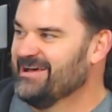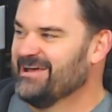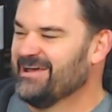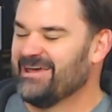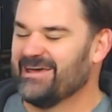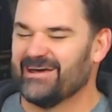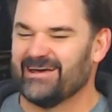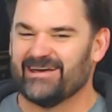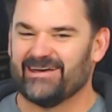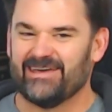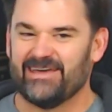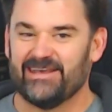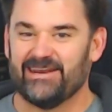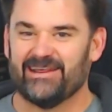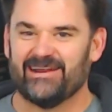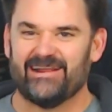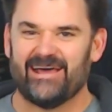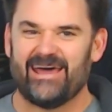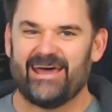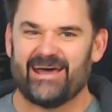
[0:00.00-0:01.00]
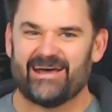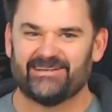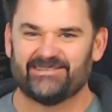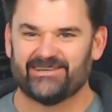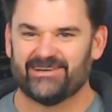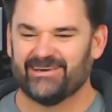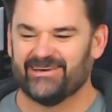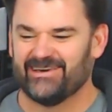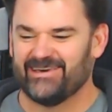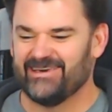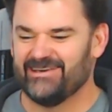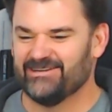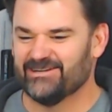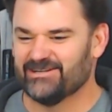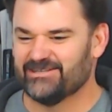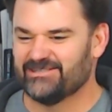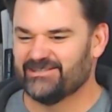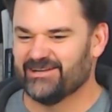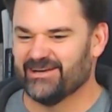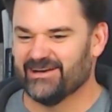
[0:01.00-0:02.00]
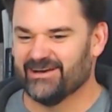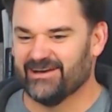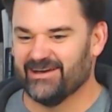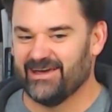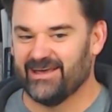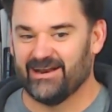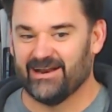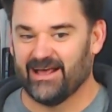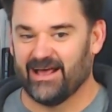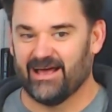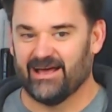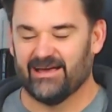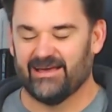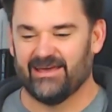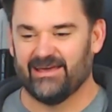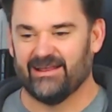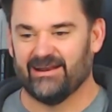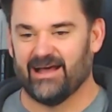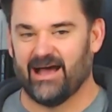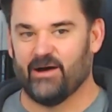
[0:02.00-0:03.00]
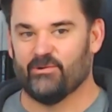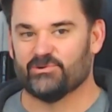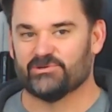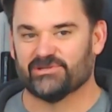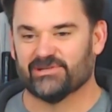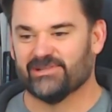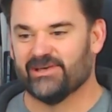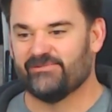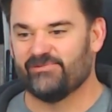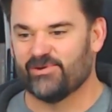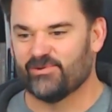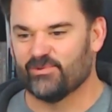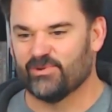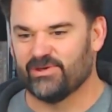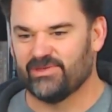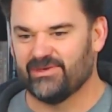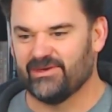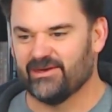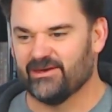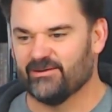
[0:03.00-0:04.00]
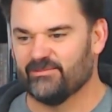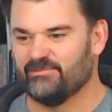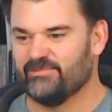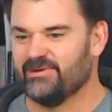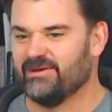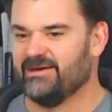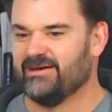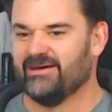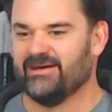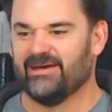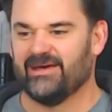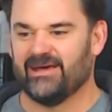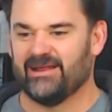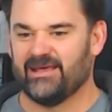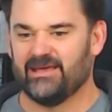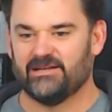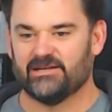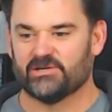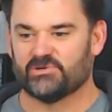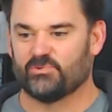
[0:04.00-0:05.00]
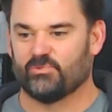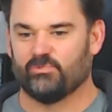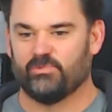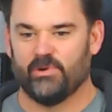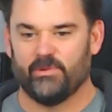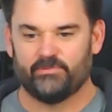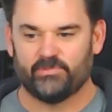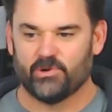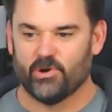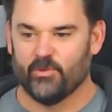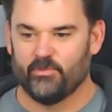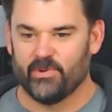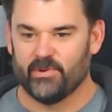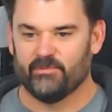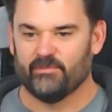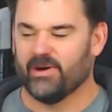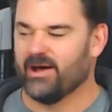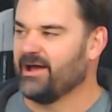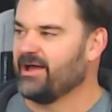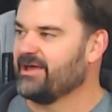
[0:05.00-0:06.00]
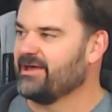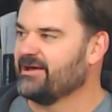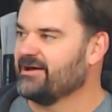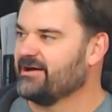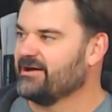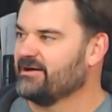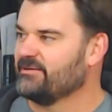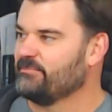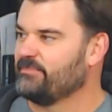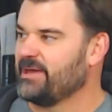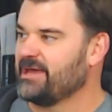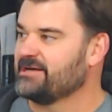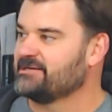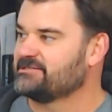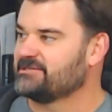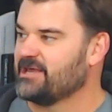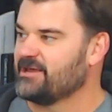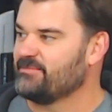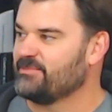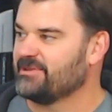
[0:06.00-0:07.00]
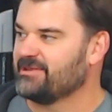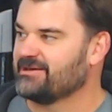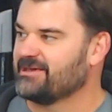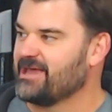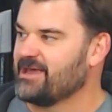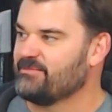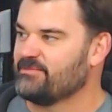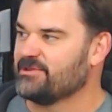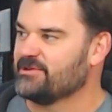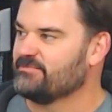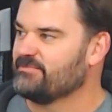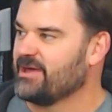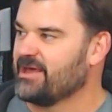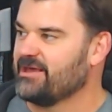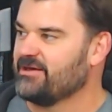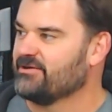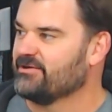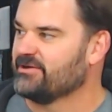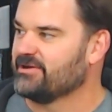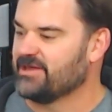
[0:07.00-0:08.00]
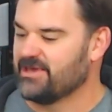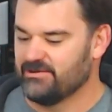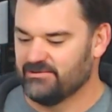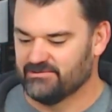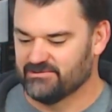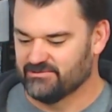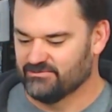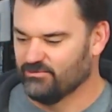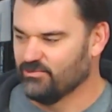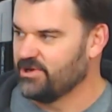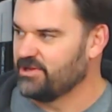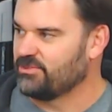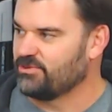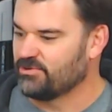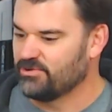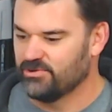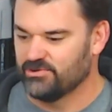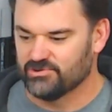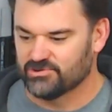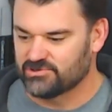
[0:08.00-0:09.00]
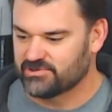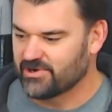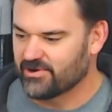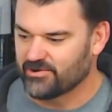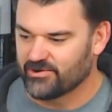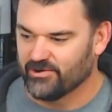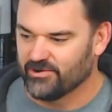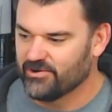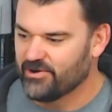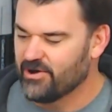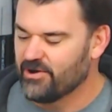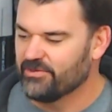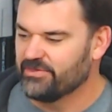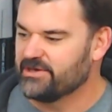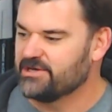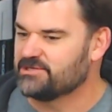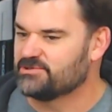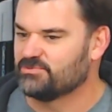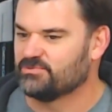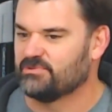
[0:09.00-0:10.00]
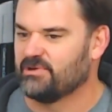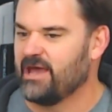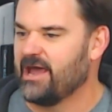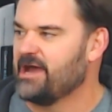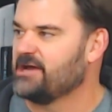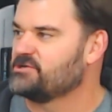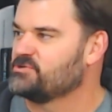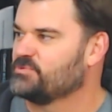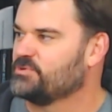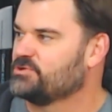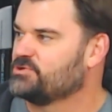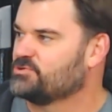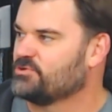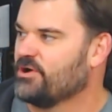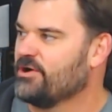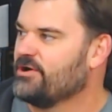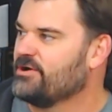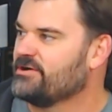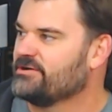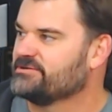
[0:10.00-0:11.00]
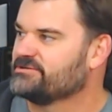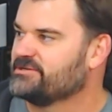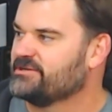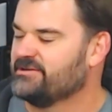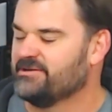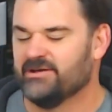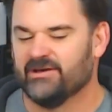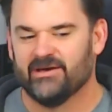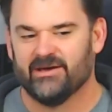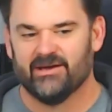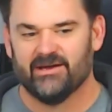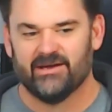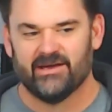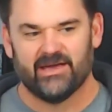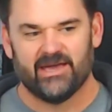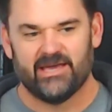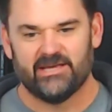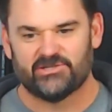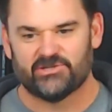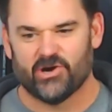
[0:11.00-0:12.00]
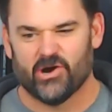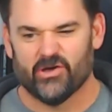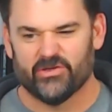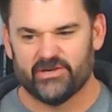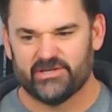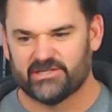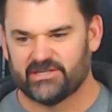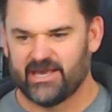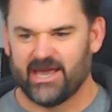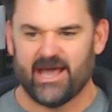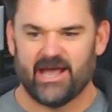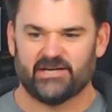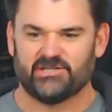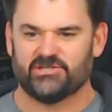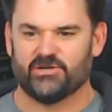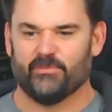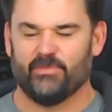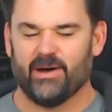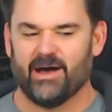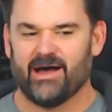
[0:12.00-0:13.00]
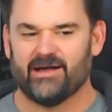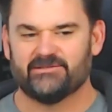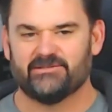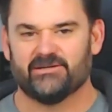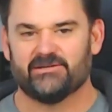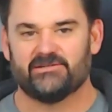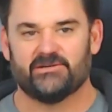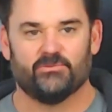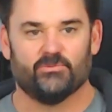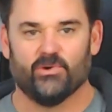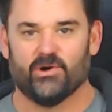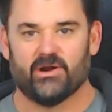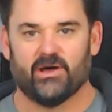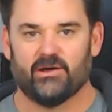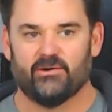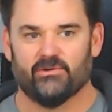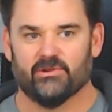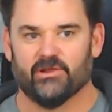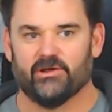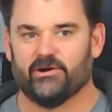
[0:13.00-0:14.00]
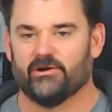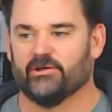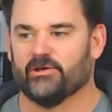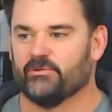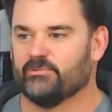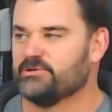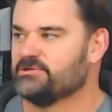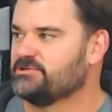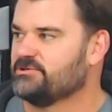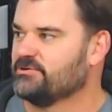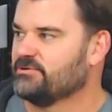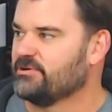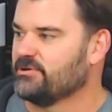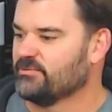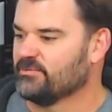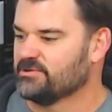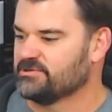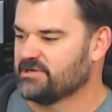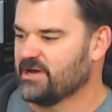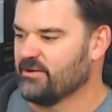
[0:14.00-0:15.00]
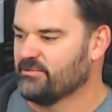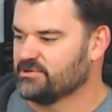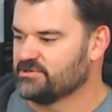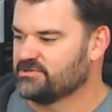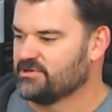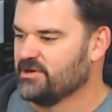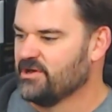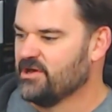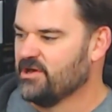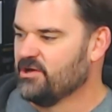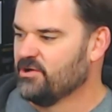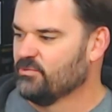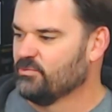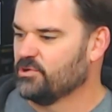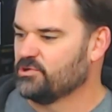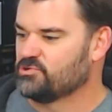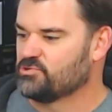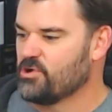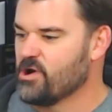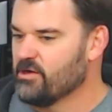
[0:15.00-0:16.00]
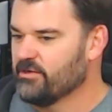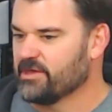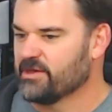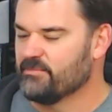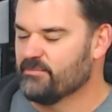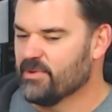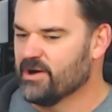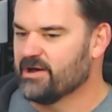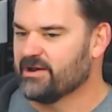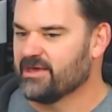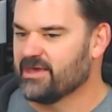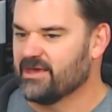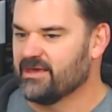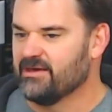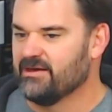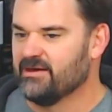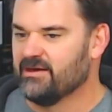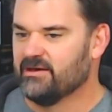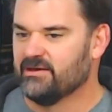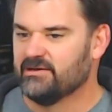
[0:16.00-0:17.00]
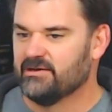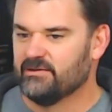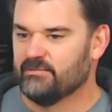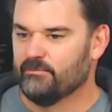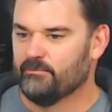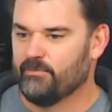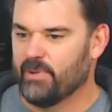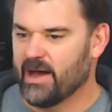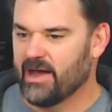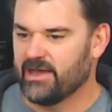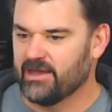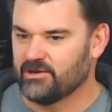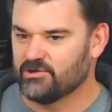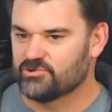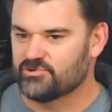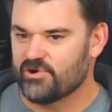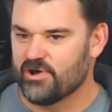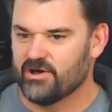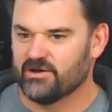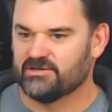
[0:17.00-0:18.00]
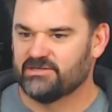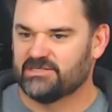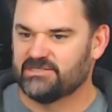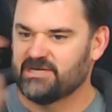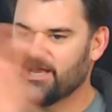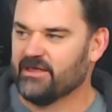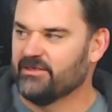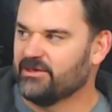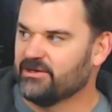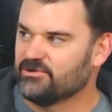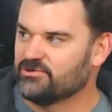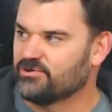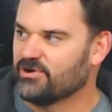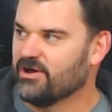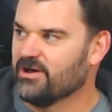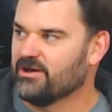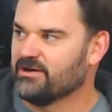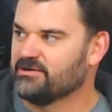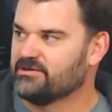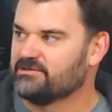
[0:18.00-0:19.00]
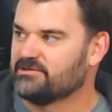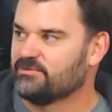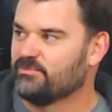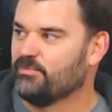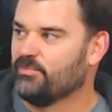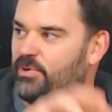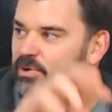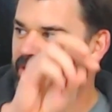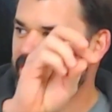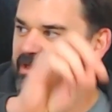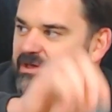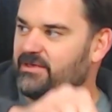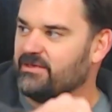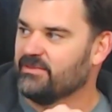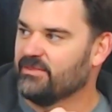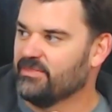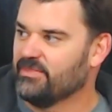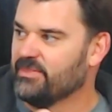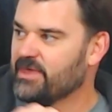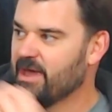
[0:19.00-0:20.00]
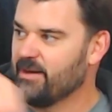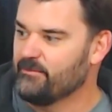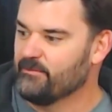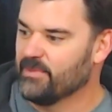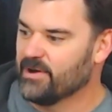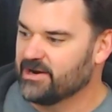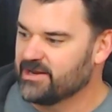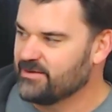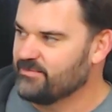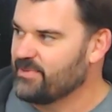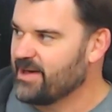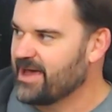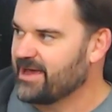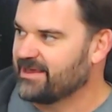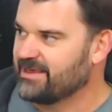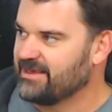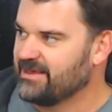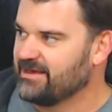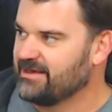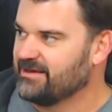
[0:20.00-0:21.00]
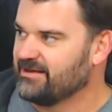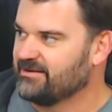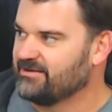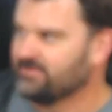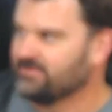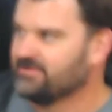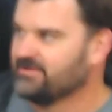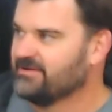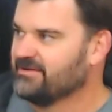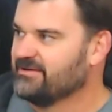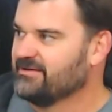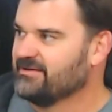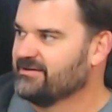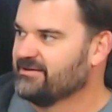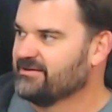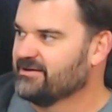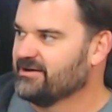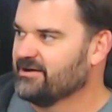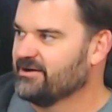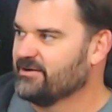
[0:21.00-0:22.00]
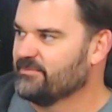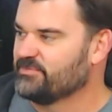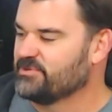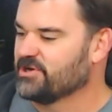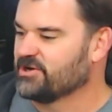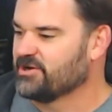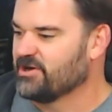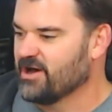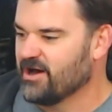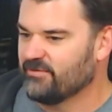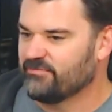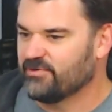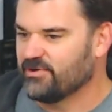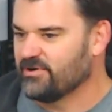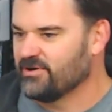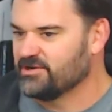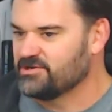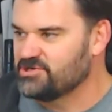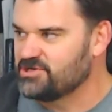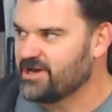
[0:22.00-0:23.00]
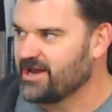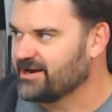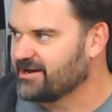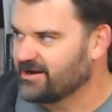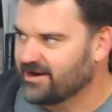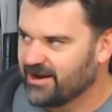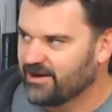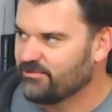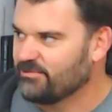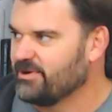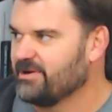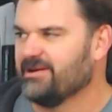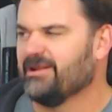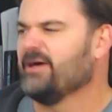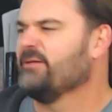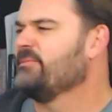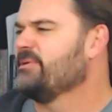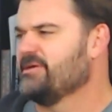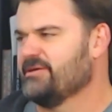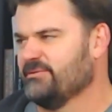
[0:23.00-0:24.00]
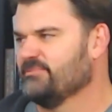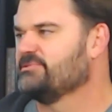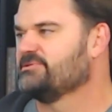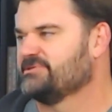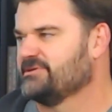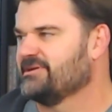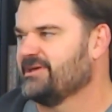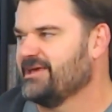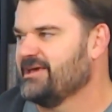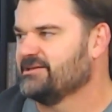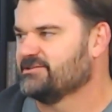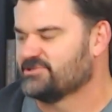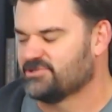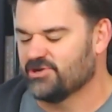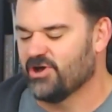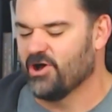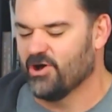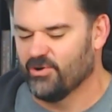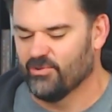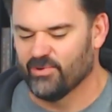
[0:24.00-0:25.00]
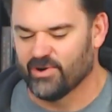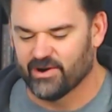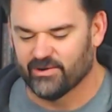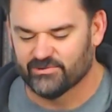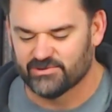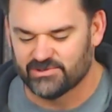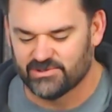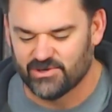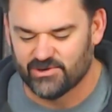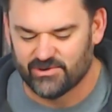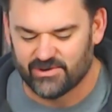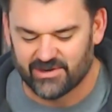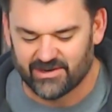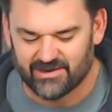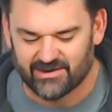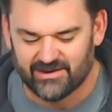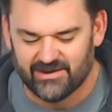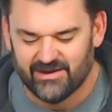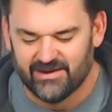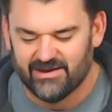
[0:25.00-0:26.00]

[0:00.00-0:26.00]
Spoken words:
He didn't ask. He just, and I was living with him, and he just ripped open my bank statement that came in the mail, and he went through and circled all these cash withdrawals, and he saw all these cash deposits. And what I literally was doing was I was withdrawing money, buying drugs, selling drugs, putting that money back in to cover a check I'd written. I mean, he had saw what I was doing.